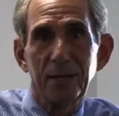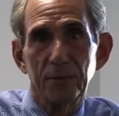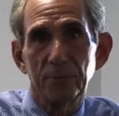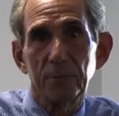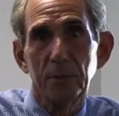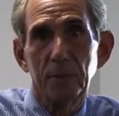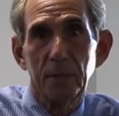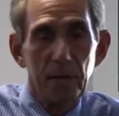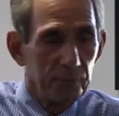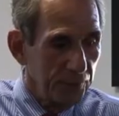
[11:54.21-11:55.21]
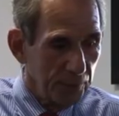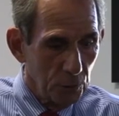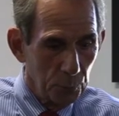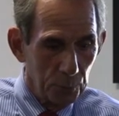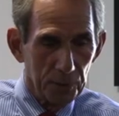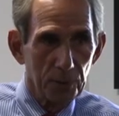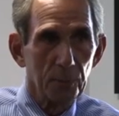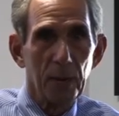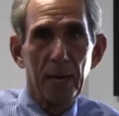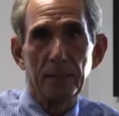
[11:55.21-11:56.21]
stuff. Everything you put in your
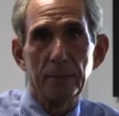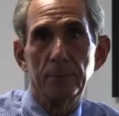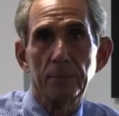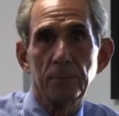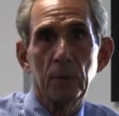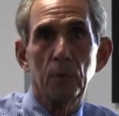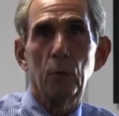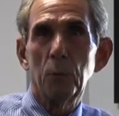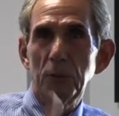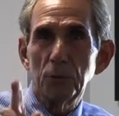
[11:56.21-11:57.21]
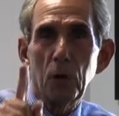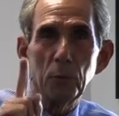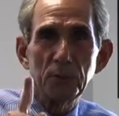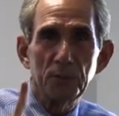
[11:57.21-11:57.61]
body. What we saw with